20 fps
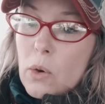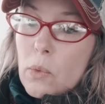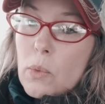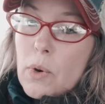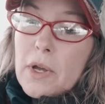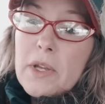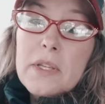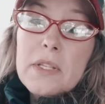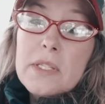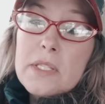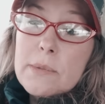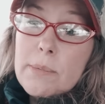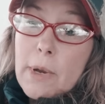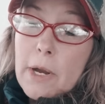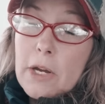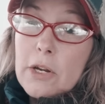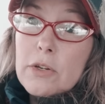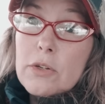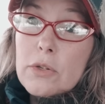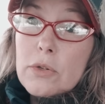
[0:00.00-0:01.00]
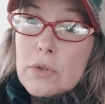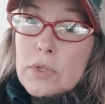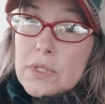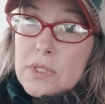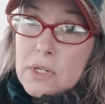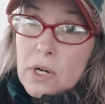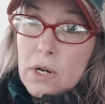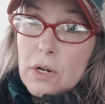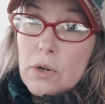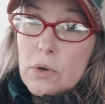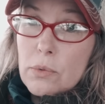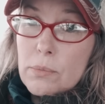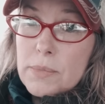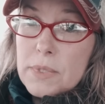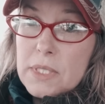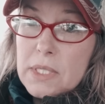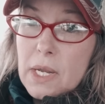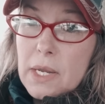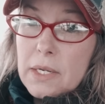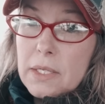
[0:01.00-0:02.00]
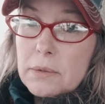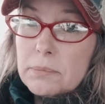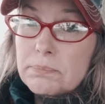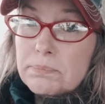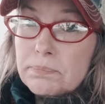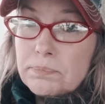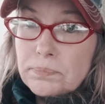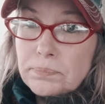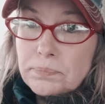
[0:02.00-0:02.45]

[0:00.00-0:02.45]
what inspired you to start homesteading?